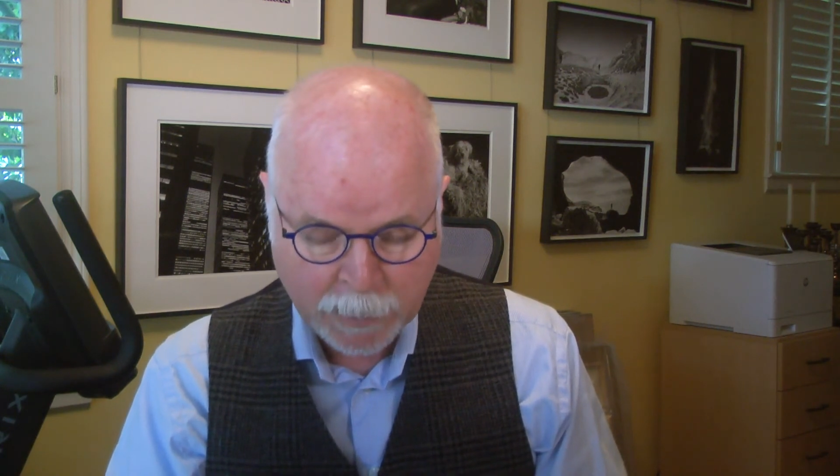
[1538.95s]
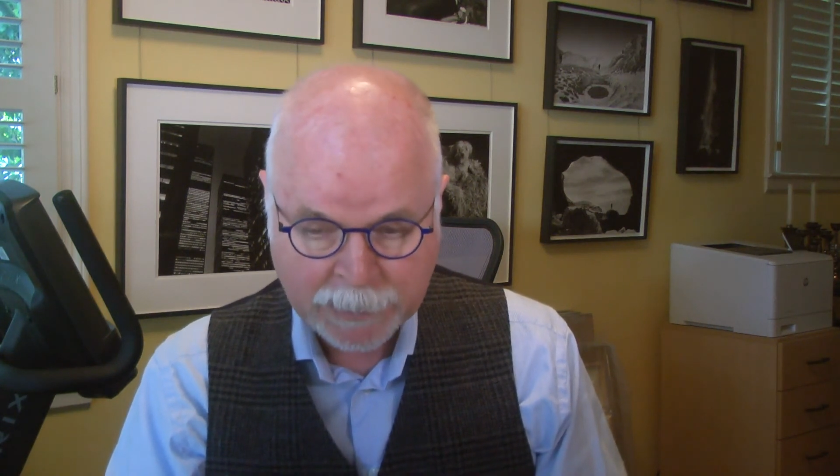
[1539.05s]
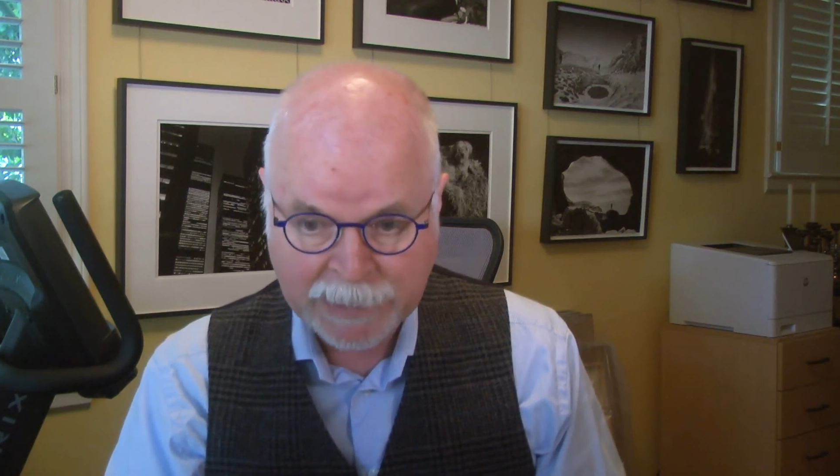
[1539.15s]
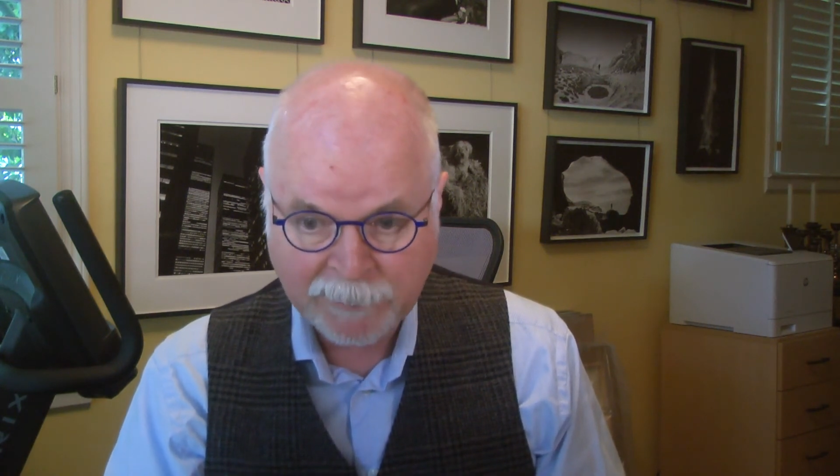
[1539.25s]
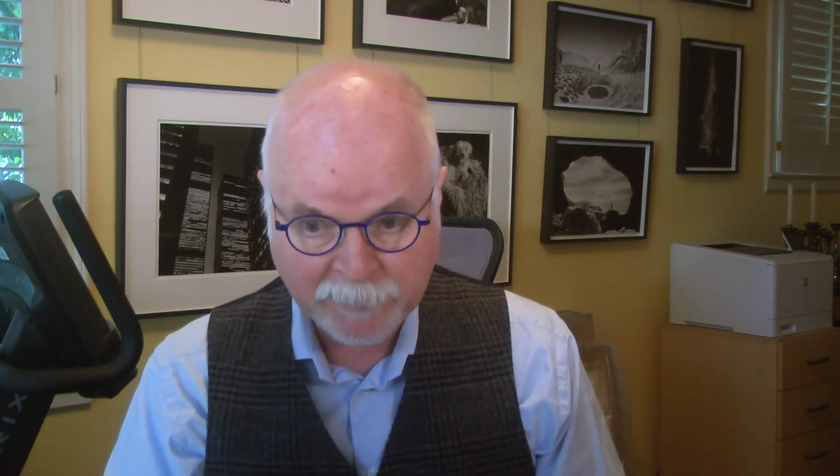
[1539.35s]

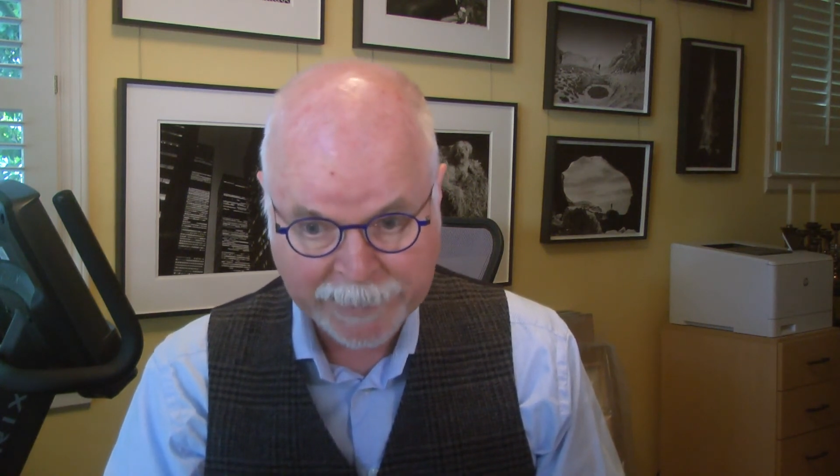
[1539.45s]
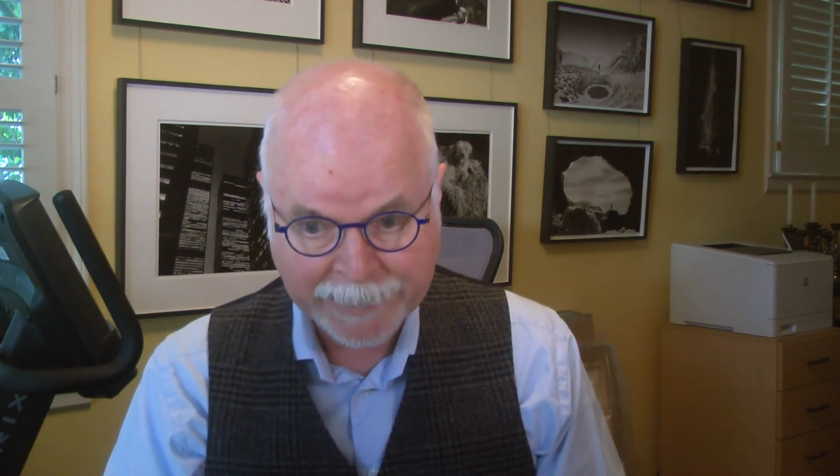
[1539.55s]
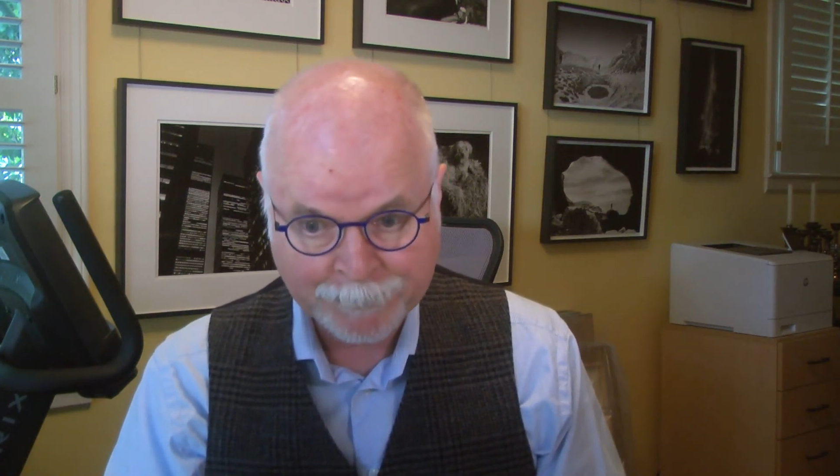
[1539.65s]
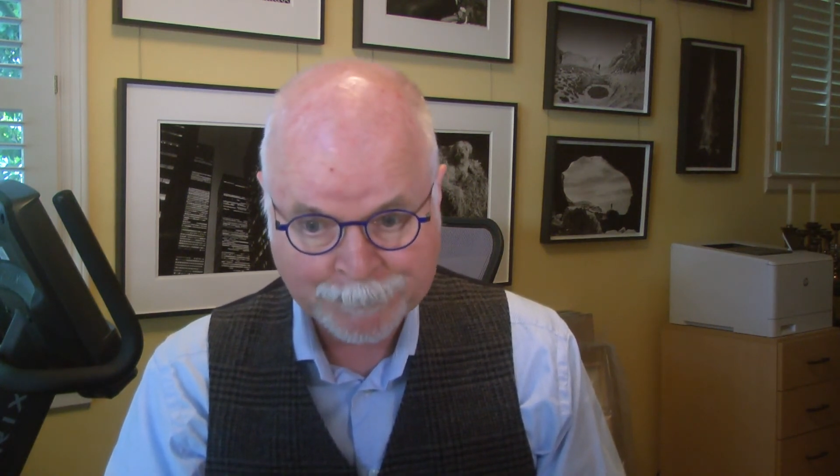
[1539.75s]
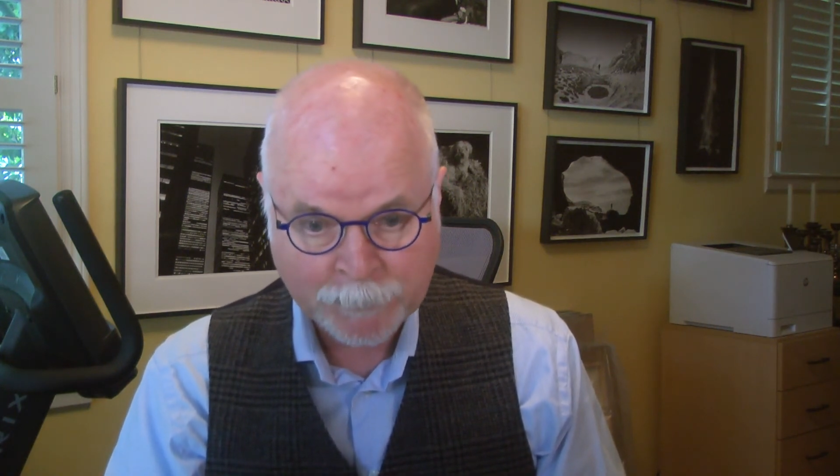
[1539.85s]
covering
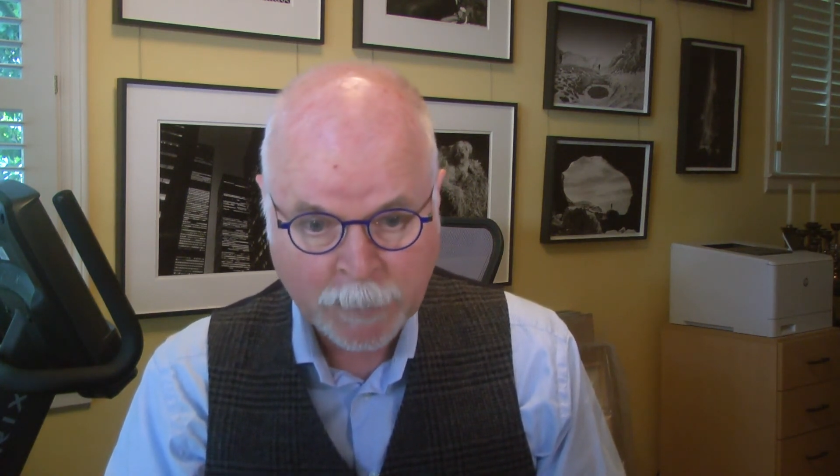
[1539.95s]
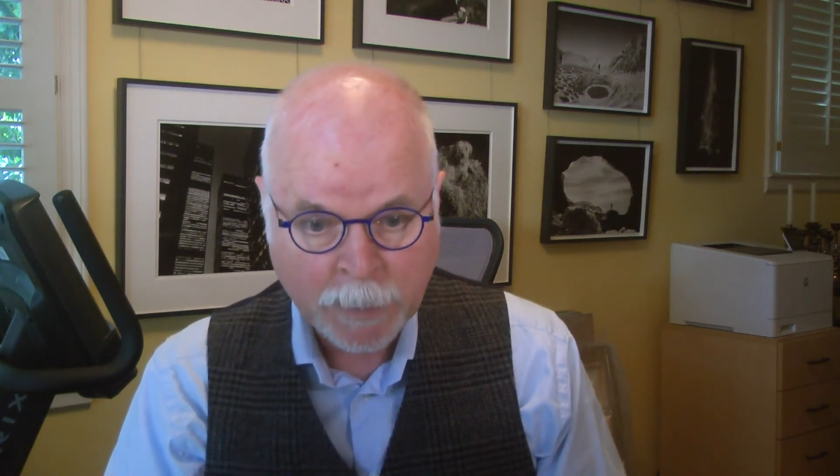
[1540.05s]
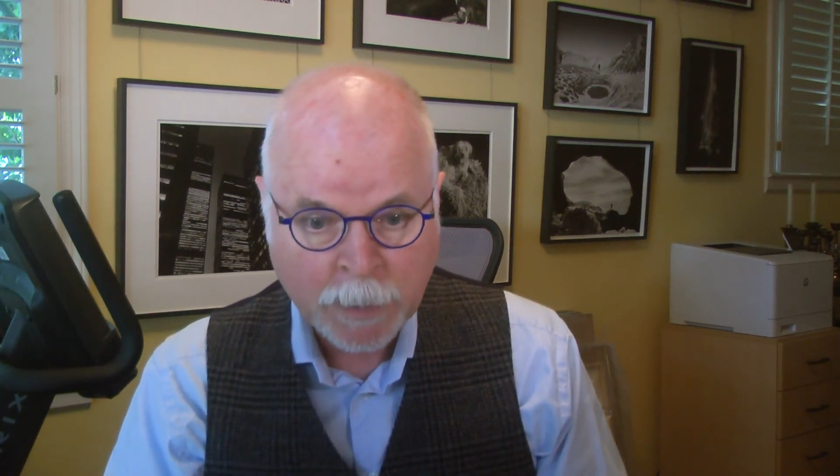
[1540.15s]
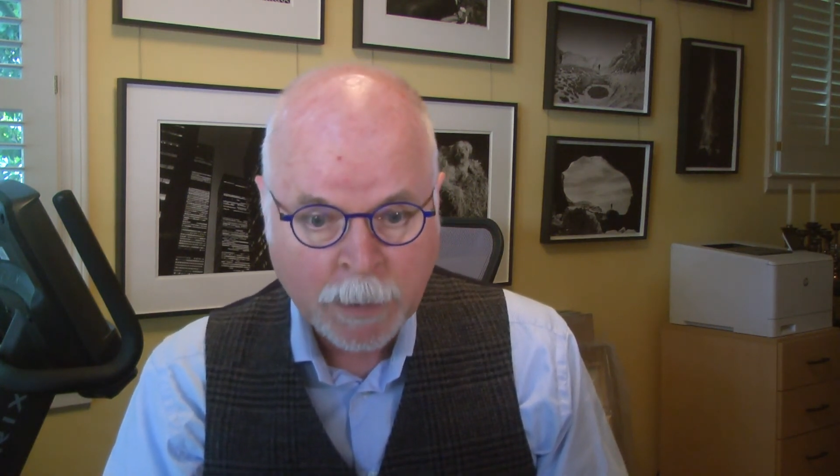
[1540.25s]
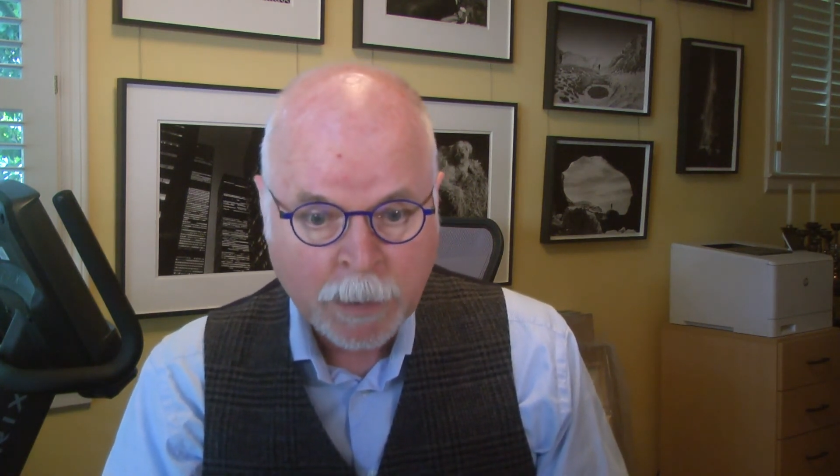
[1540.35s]

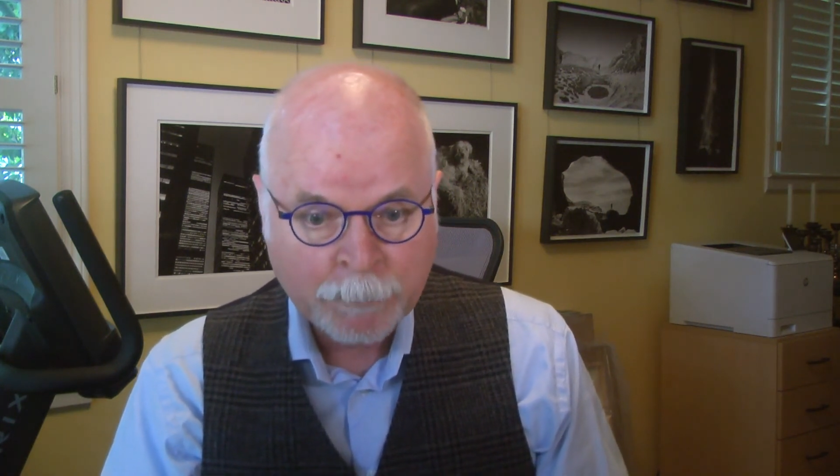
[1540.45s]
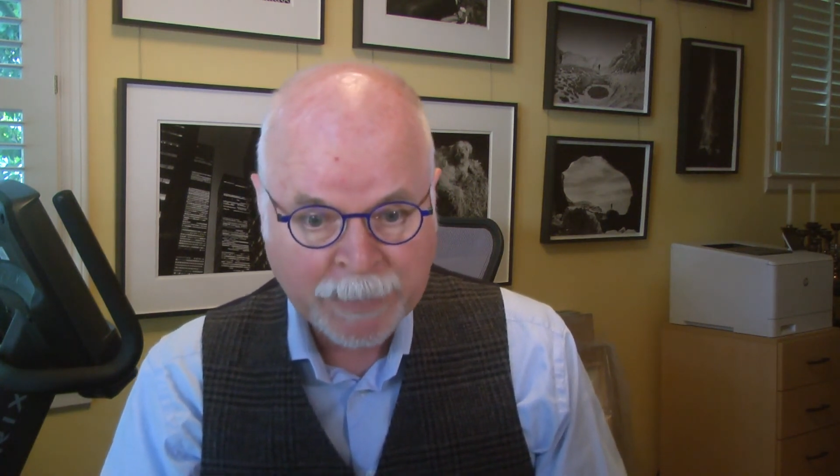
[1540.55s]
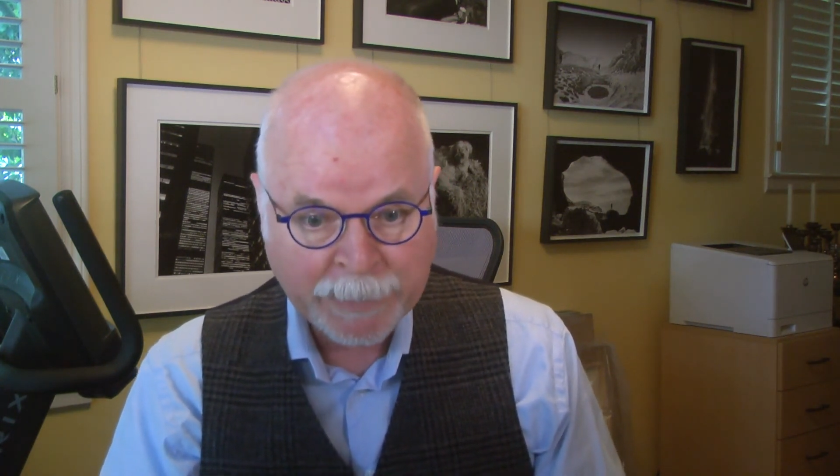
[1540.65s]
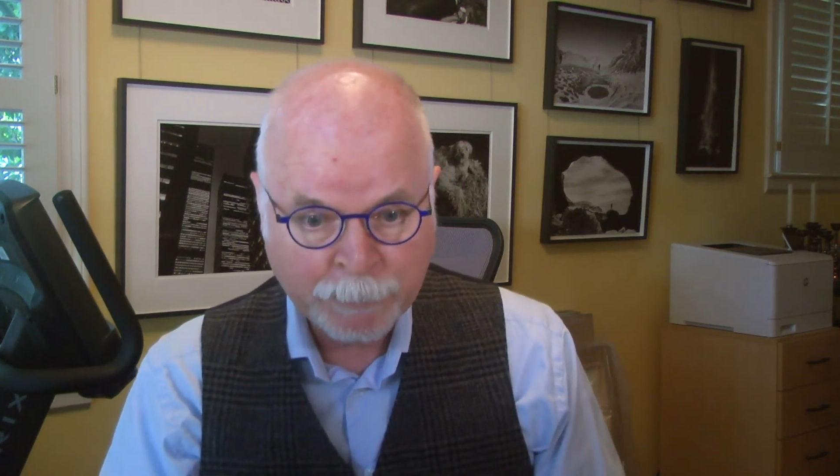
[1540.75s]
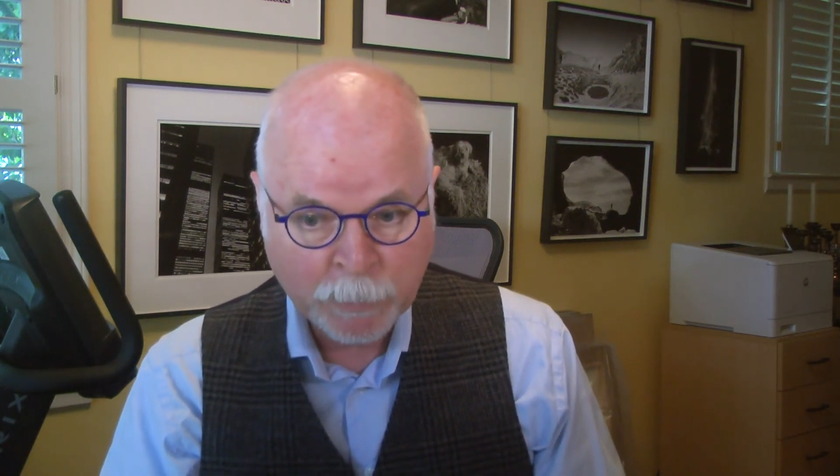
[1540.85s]

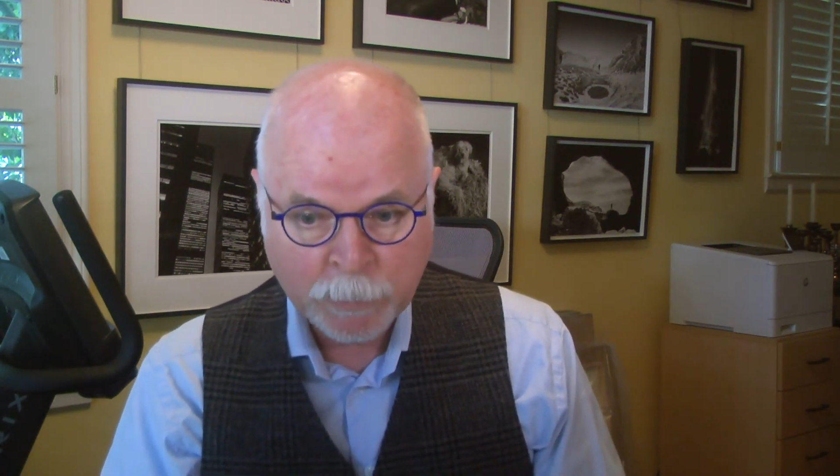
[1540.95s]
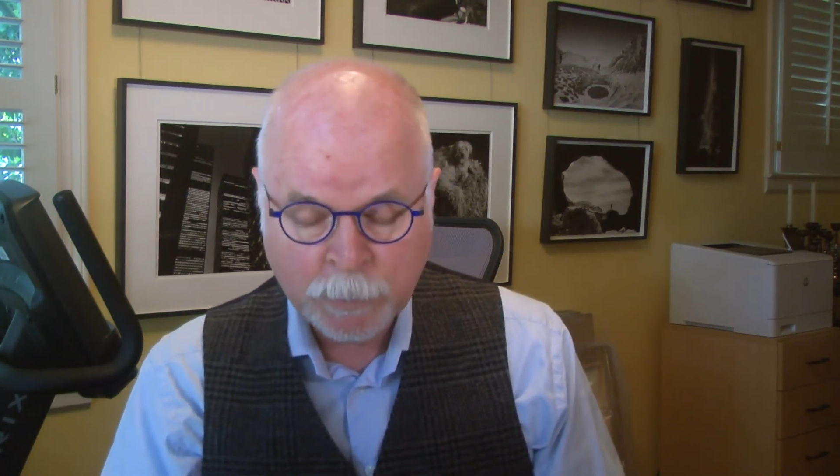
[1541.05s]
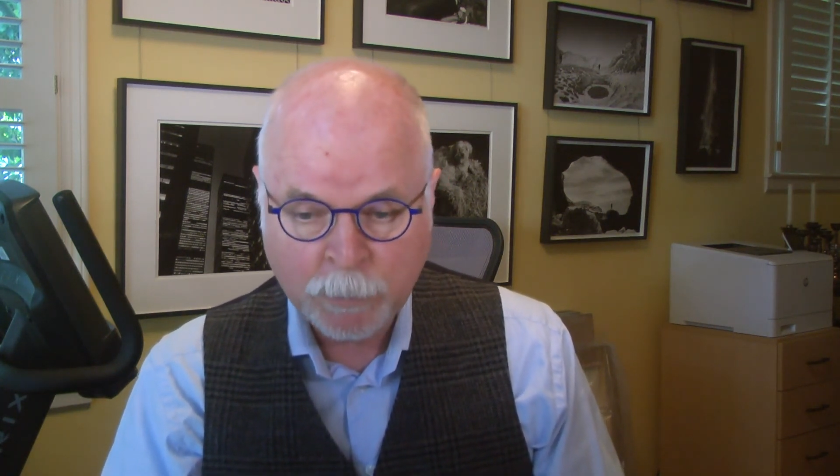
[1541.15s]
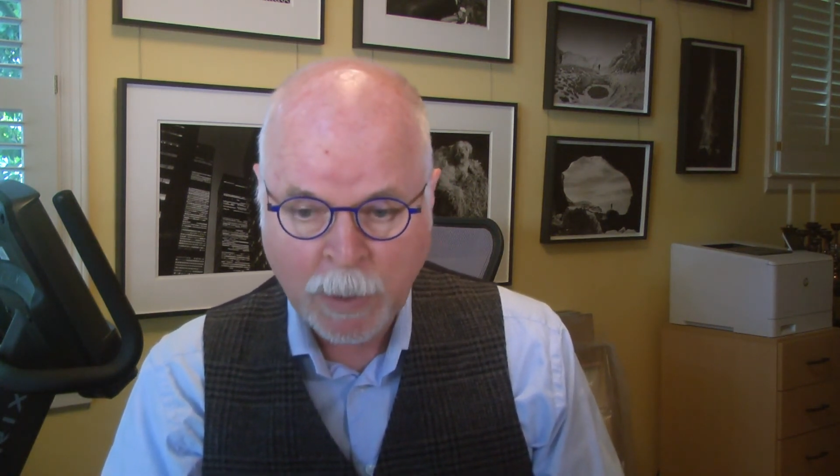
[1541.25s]
people who